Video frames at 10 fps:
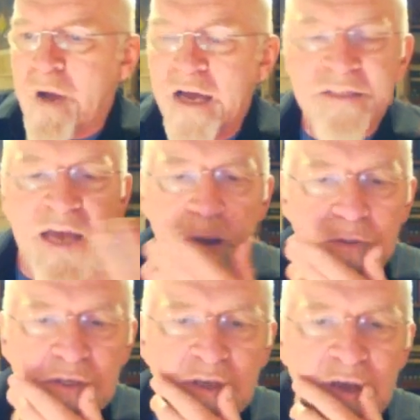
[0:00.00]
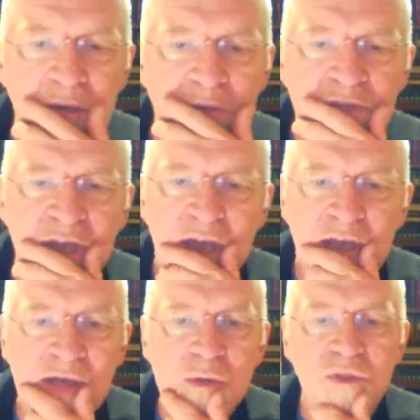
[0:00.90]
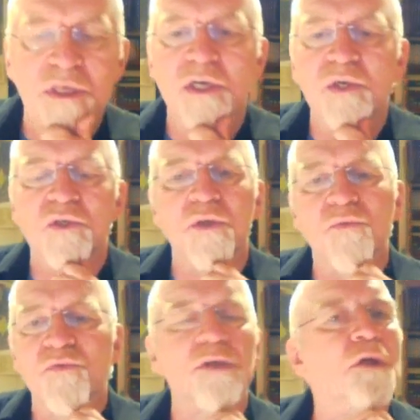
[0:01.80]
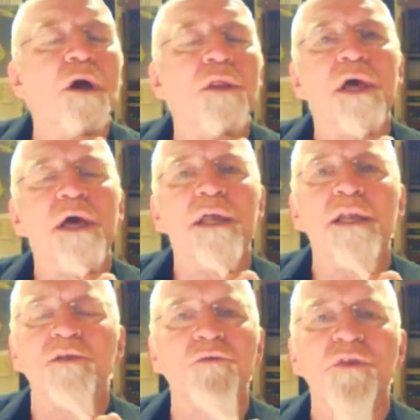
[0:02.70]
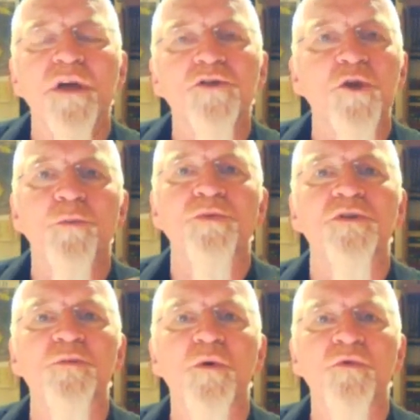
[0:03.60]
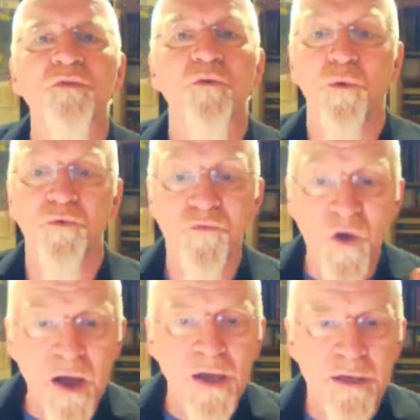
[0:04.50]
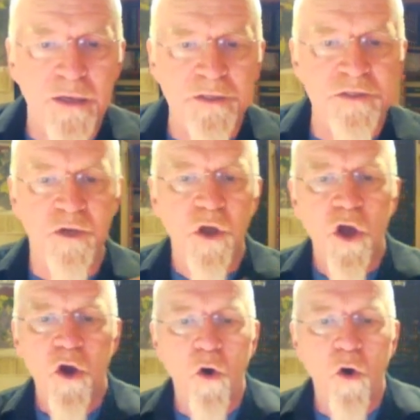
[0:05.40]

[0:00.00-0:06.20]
8 hours ago, 10 hours ago, something like that. And as of now, Jupiter's moving forward, finally. So